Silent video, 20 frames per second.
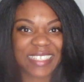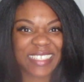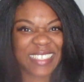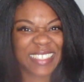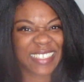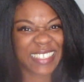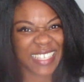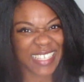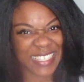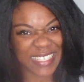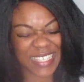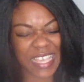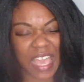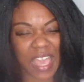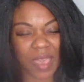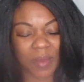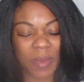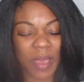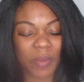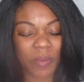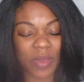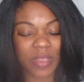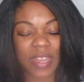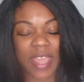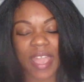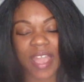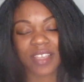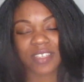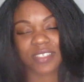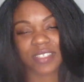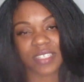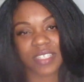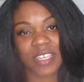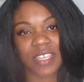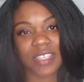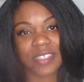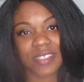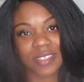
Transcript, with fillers: this time I want to actually get